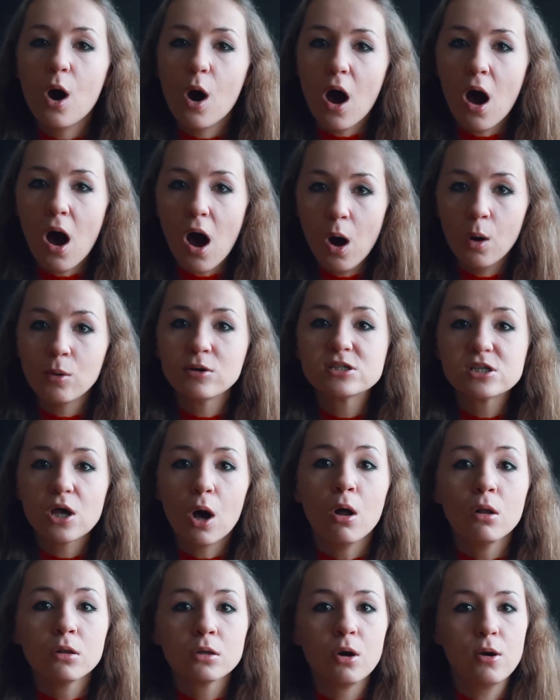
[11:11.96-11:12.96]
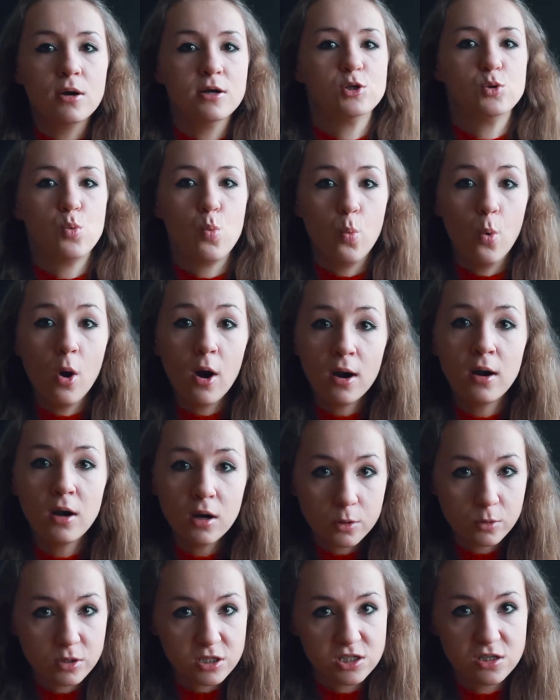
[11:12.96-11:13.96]
how it's all going to
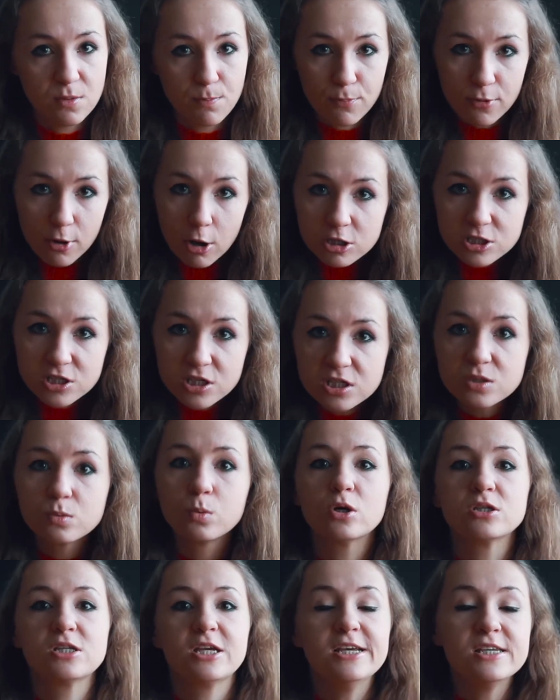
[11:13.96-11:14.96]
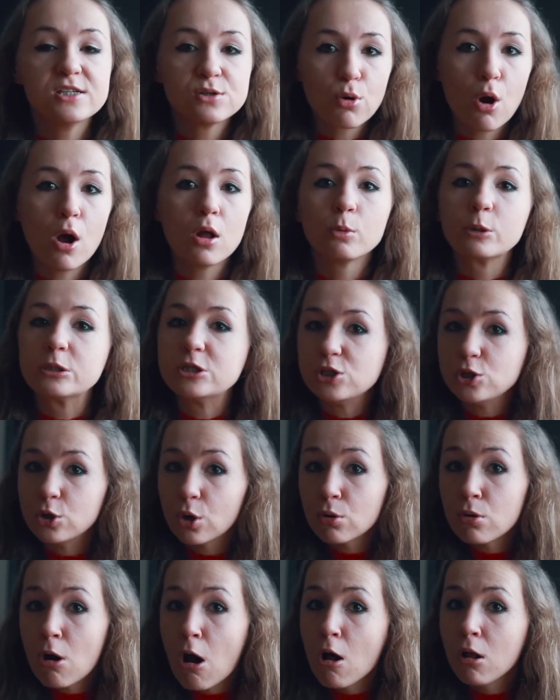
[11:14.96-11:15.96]
work, what's the process, what's his role, what's
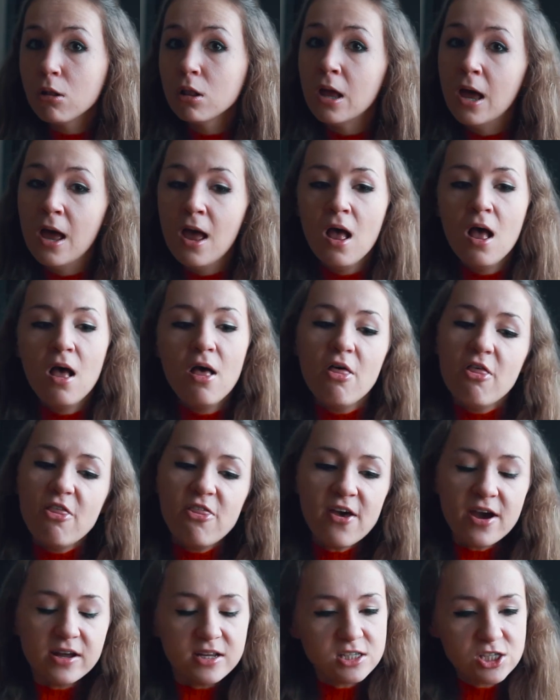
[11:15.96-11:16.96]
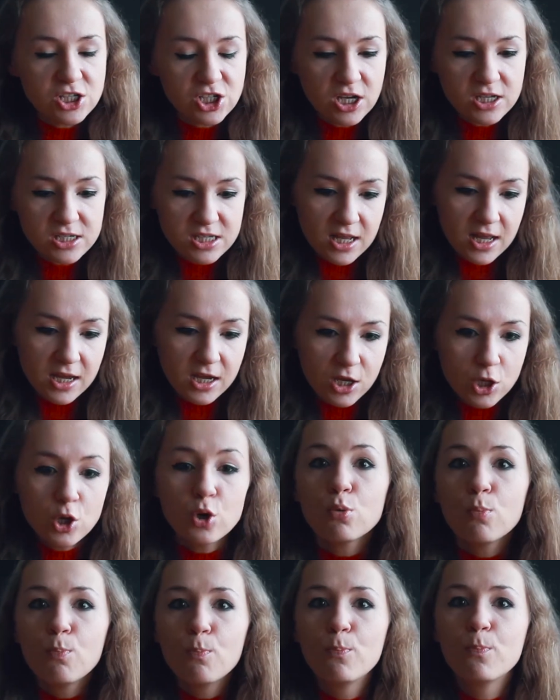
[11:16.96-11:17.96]
your role, then it's just like
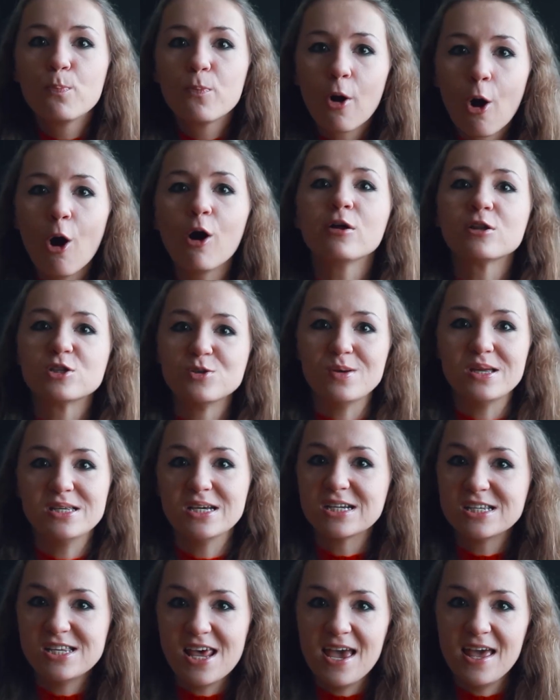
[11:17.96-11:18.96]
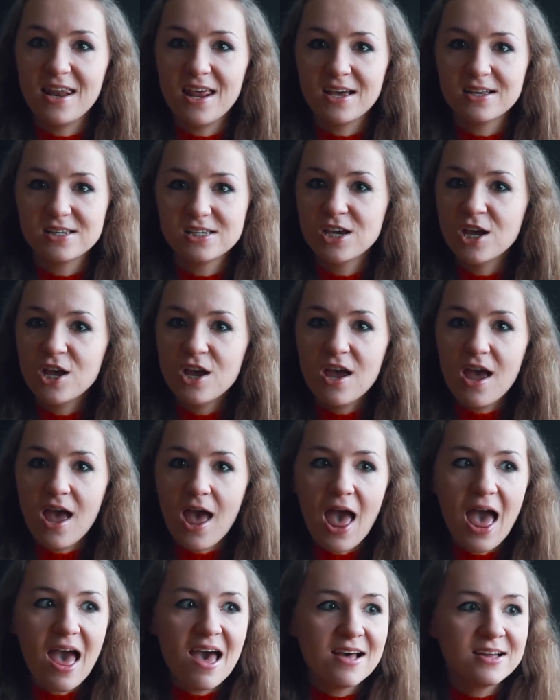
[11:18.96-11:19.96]
you're going to be dictated.
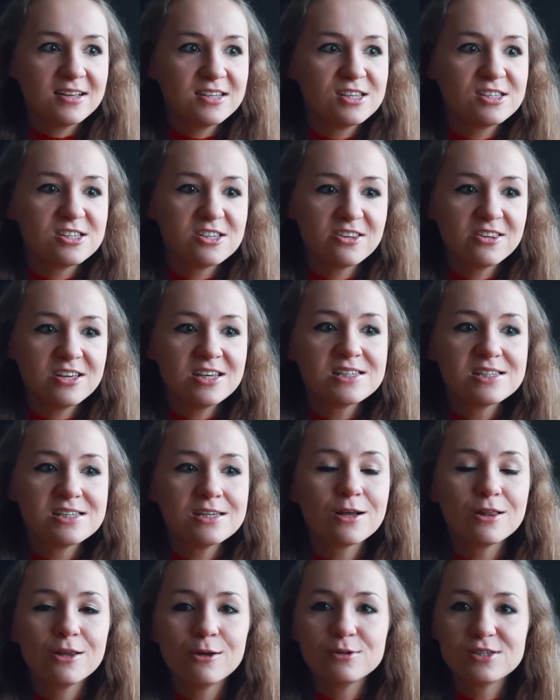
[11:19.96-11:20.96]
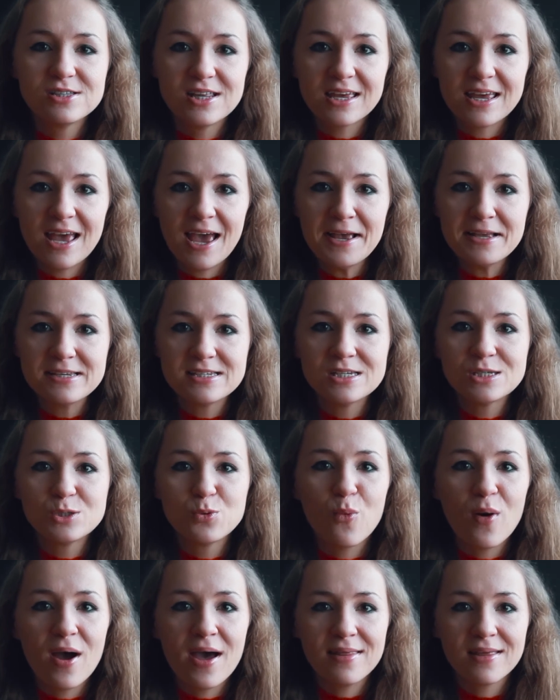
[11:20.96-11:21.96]
And this includes the cases
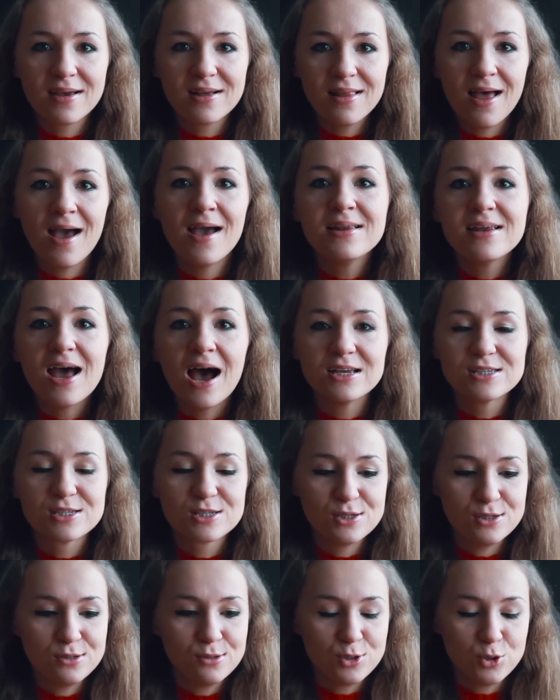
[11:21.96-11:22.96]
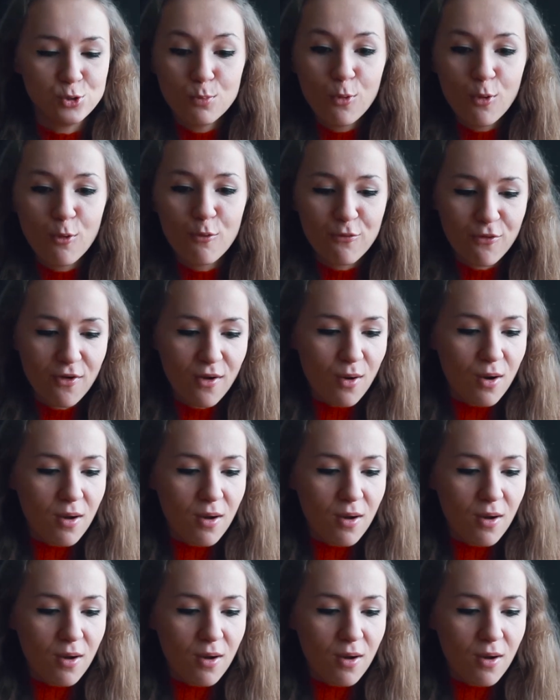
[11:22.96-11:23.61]
when the client asks you to move